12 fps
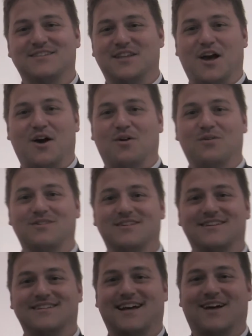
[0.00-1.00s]

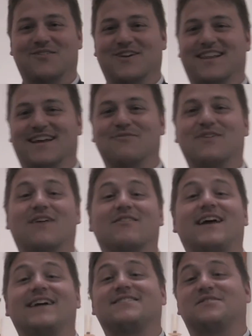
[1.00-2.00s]
No, not really. What I would
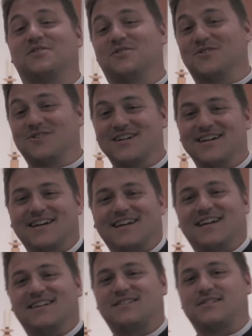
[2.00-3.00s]
like to do
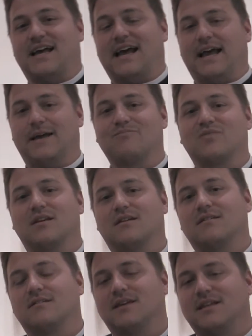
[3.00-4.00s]
is say
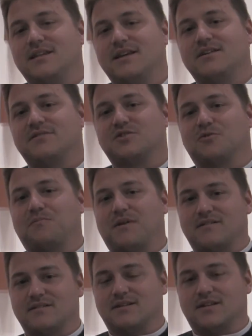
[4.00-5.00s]
in the individual,
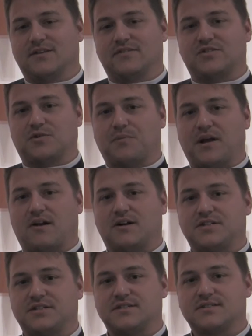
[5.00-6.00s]
individual
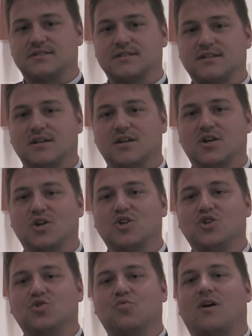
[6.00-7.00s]
parishes,
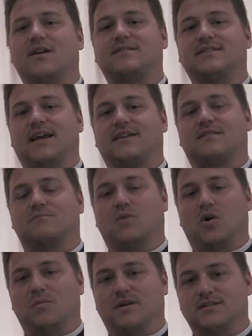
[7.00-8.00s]
you want to take the
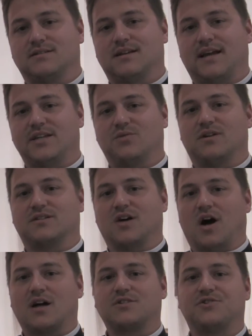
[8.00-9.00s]
moment and you want to
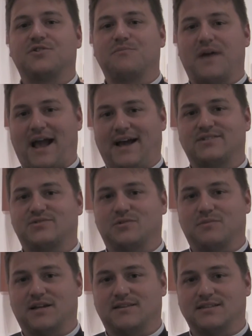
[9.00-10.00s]
talk to your pastor
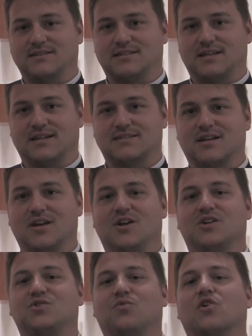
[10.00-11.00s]
about these things.
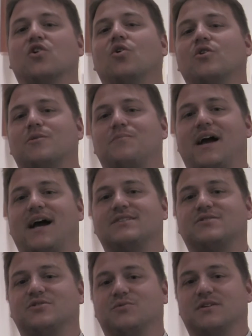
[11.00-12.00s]
You want to go to your
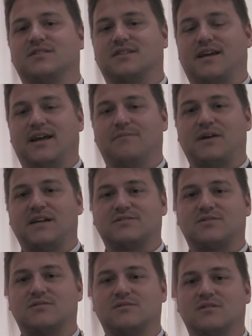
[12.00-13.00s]
pastor and you want to say,
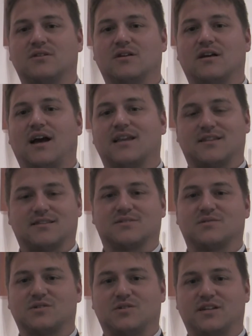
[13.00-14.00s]
Pastor, I thought this
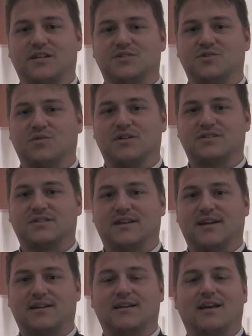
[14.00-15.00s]
was only a Jewish
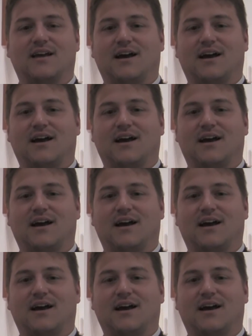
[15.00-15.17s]
thing.